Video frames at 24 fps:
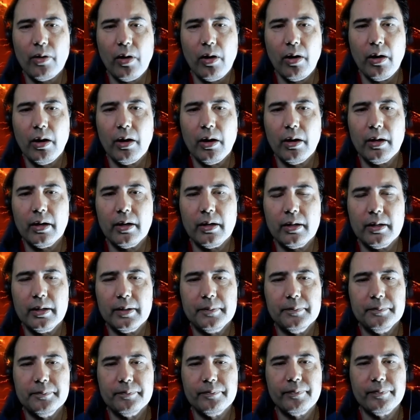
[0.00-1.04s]
are,
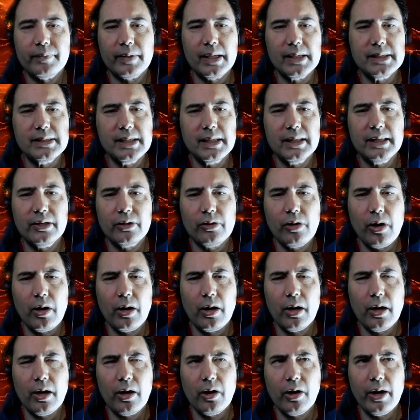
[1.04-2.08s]
like I said, there
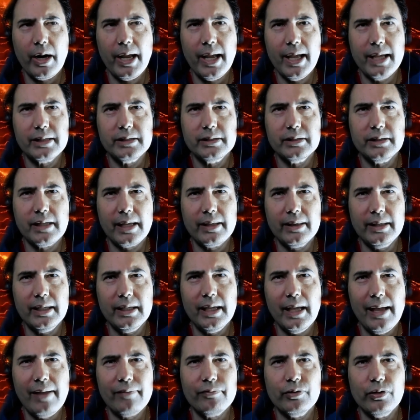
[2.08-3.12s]
are ads, I think,
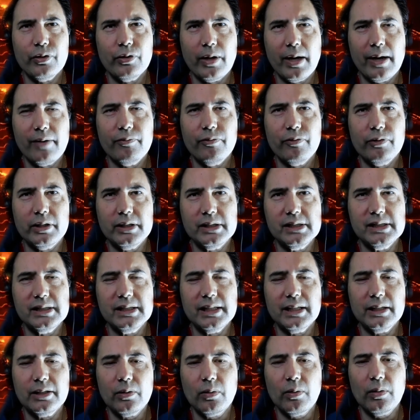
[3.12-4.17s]
after every
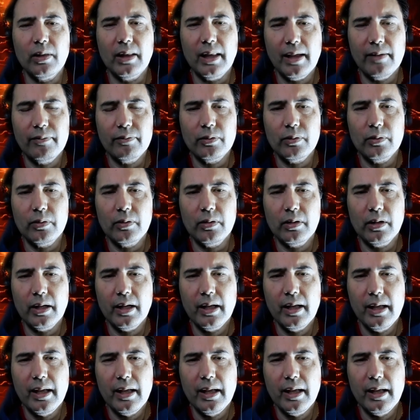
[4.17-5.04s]
single level.